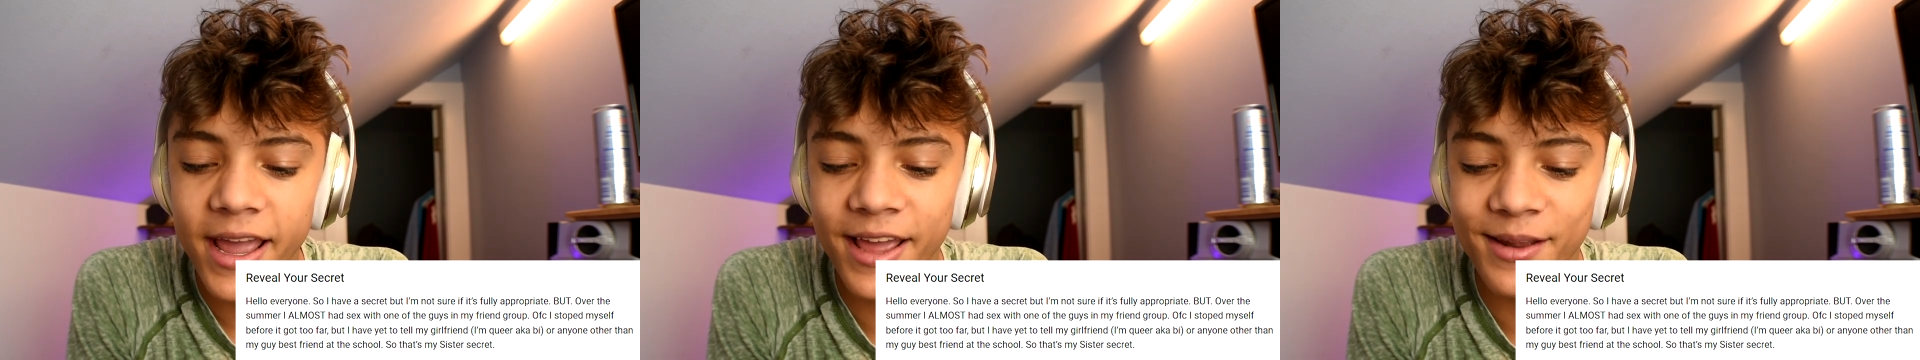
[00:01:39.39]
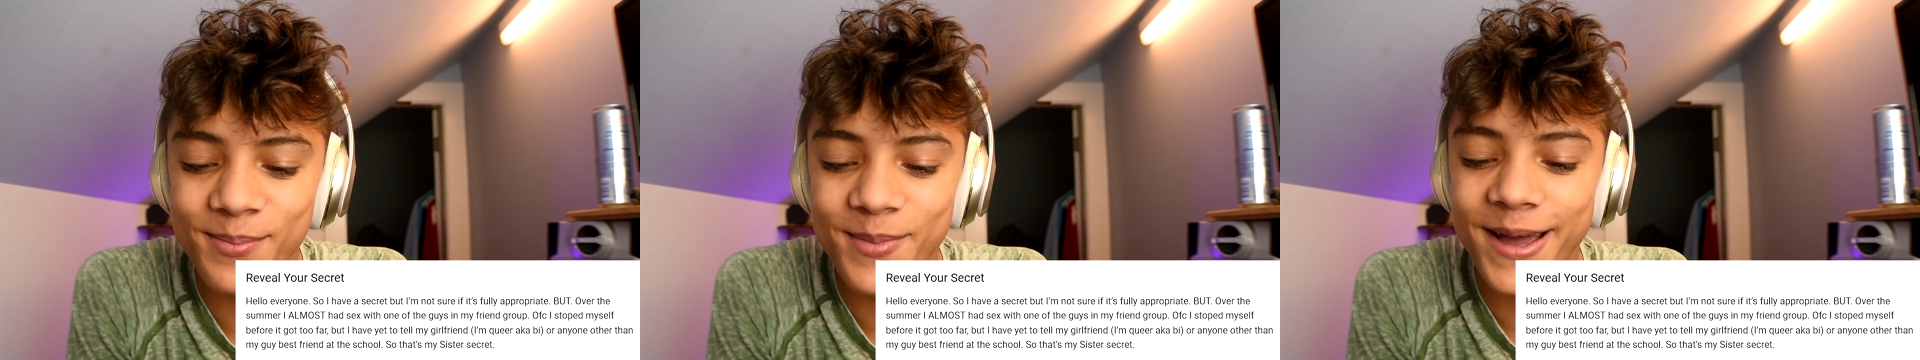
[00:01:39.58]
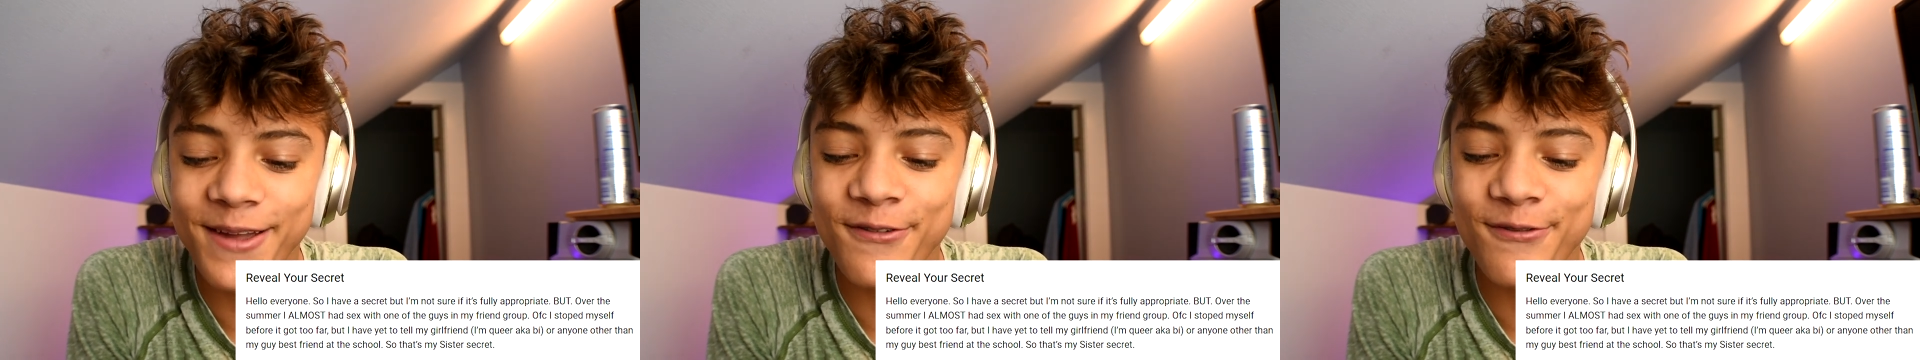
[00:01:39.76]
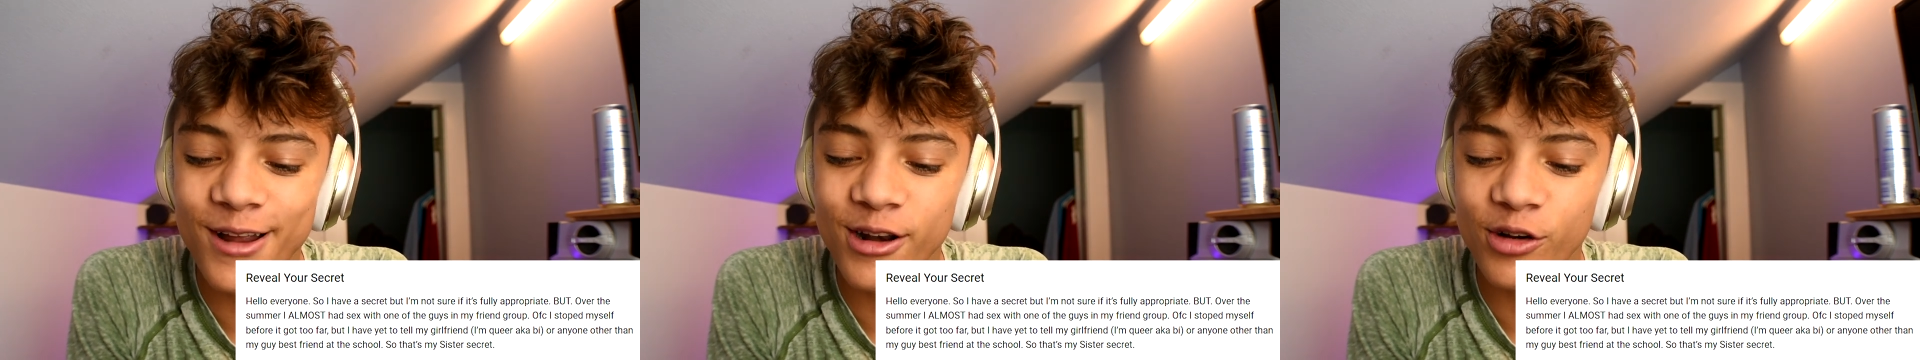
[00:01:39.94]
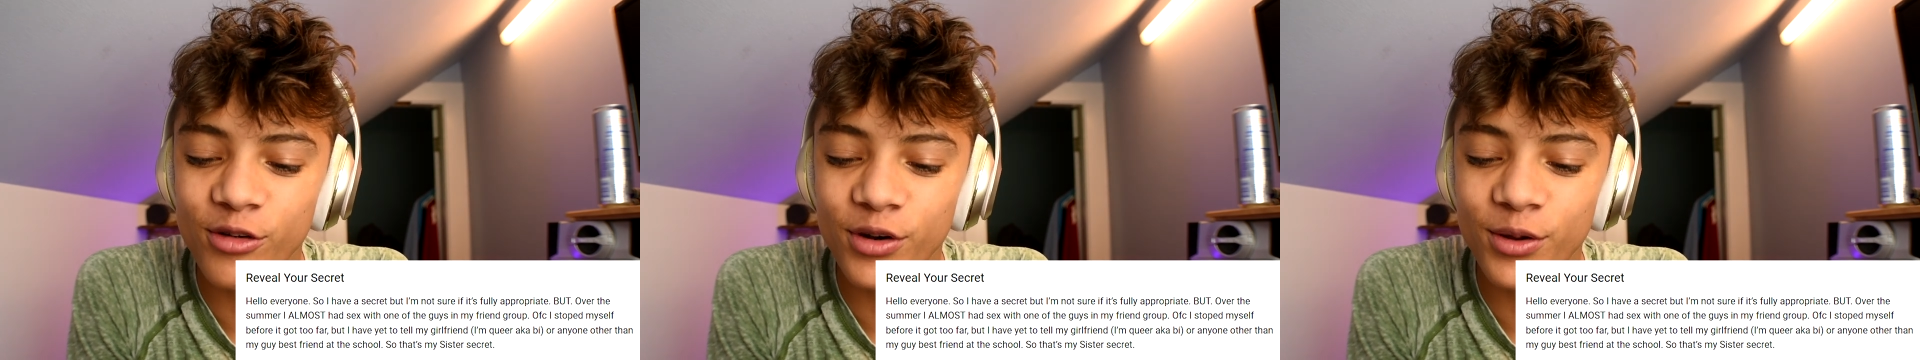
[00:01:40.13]
in my
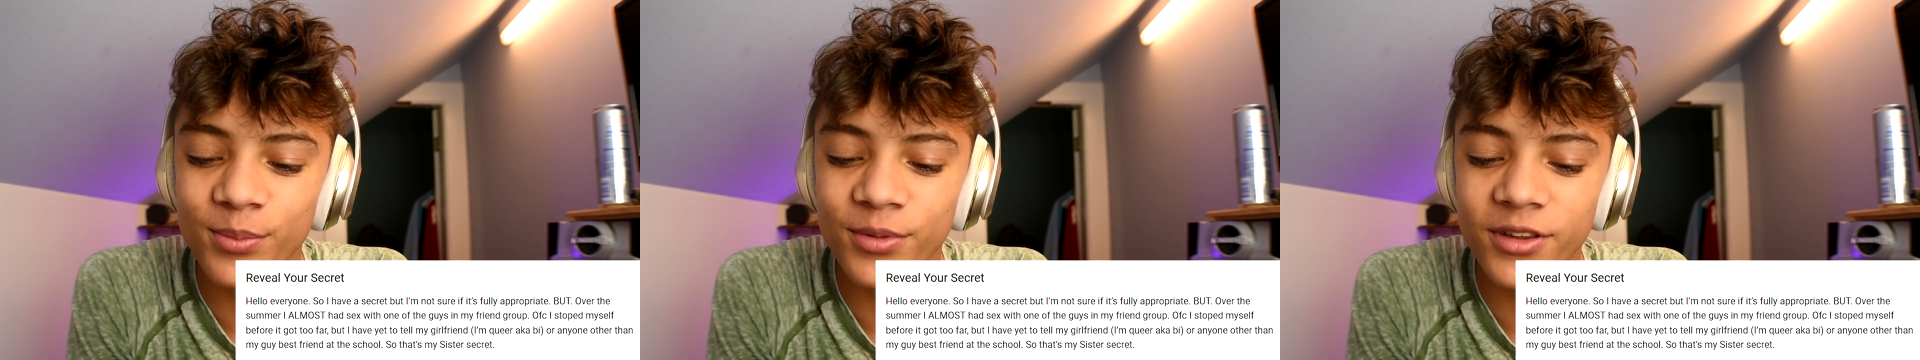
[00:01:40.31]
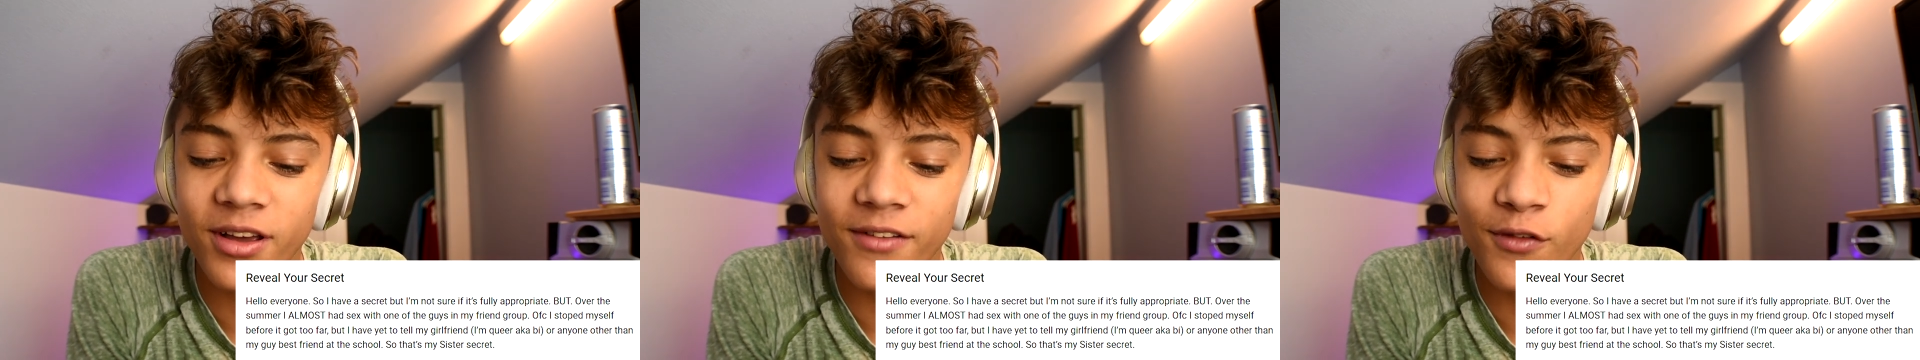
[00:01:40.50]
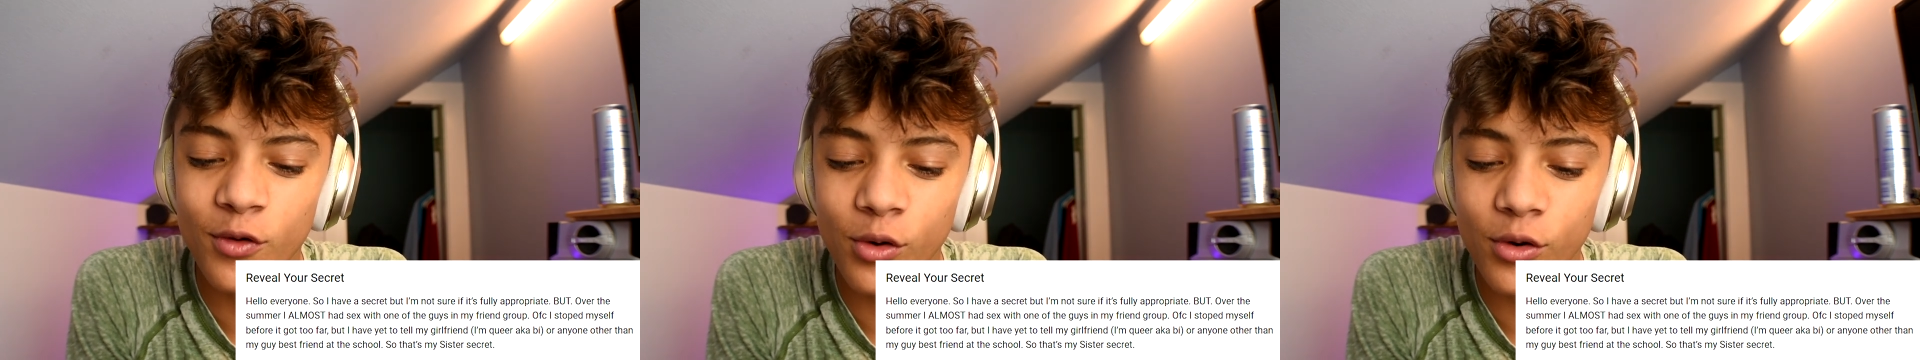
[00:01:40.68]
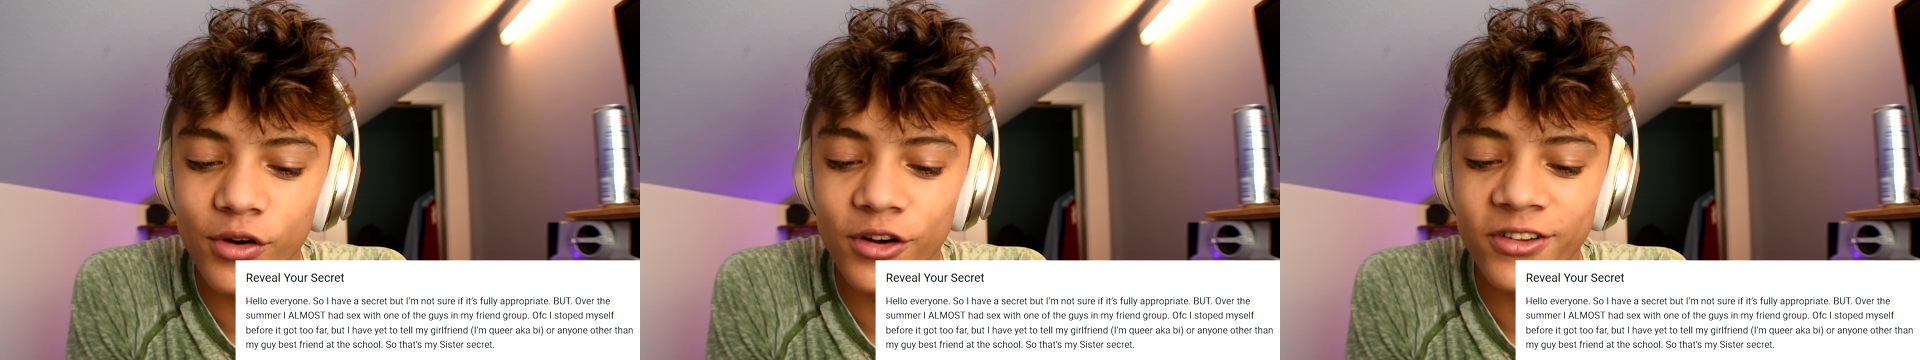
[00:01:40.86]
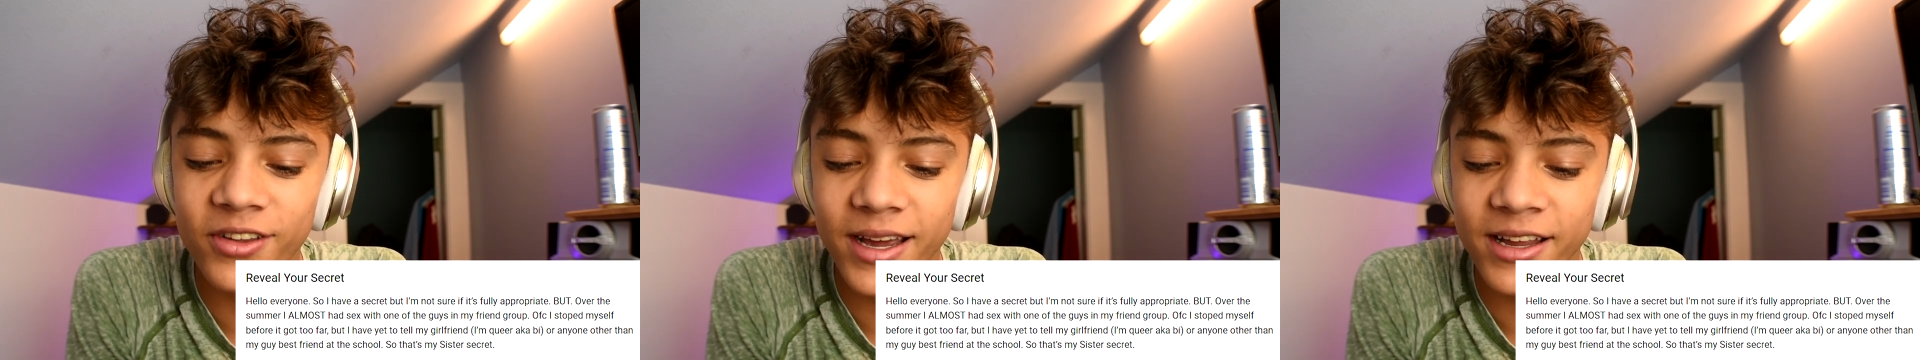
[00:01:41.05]
friend groups. Of course,